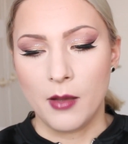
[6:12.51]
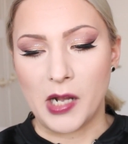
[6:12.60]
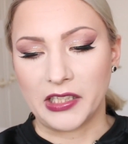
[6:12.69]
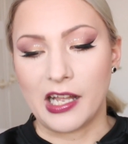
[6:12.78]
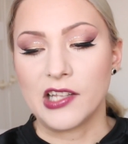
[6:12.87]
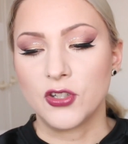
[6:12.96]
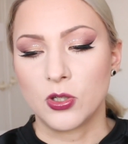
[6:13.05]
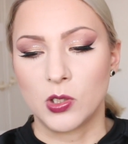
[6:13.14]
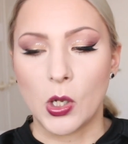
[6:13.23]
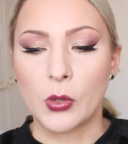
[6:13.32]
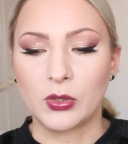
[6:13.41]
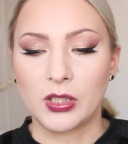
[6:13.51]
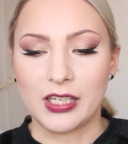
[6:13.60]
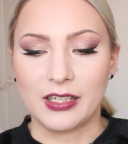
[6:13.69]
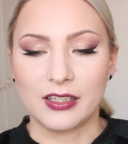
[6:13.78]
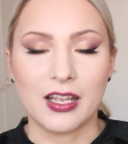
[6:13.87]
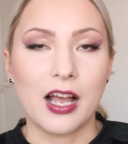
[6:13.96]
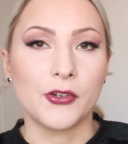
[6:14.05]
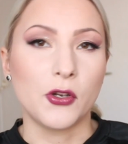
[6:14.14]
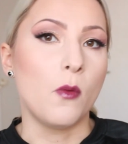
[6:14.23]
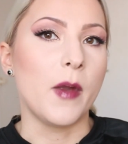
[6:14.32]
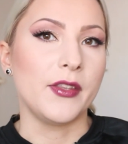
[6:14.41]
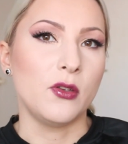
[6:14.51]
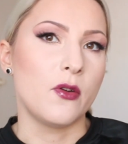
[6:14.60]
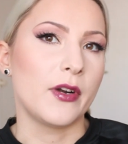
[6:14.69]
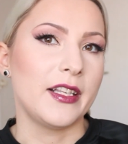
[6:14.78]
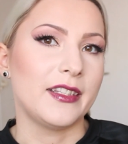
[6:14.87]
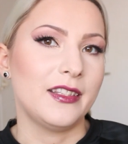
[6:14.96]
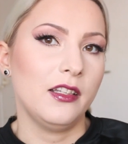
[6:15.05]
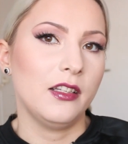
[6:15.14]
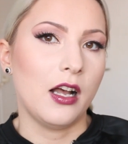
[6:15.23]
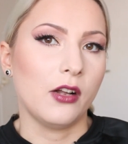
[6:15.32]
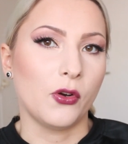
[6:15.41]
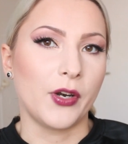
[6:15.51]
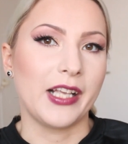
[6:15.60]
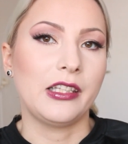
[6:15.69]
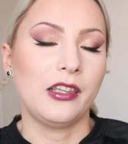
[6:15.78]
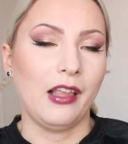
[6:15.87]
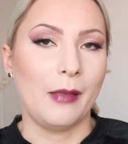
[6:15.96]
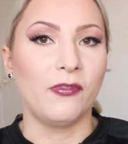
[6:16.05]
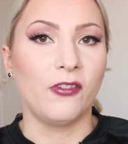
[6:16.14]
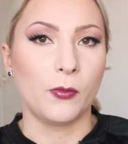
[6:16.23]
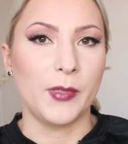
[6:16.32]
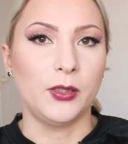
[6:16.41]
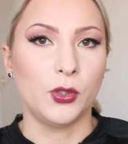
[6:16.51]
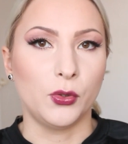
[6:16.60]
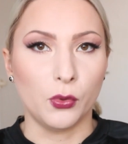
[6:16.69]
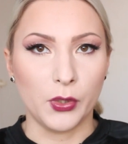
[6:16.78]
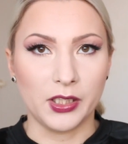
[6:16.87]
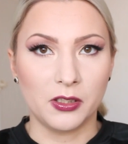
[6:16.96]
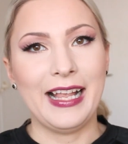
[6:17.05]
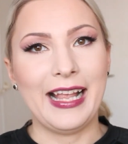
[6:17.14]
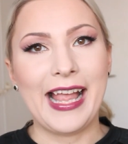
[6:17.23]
but I just don't think a no buy year is a correct time for me to do it.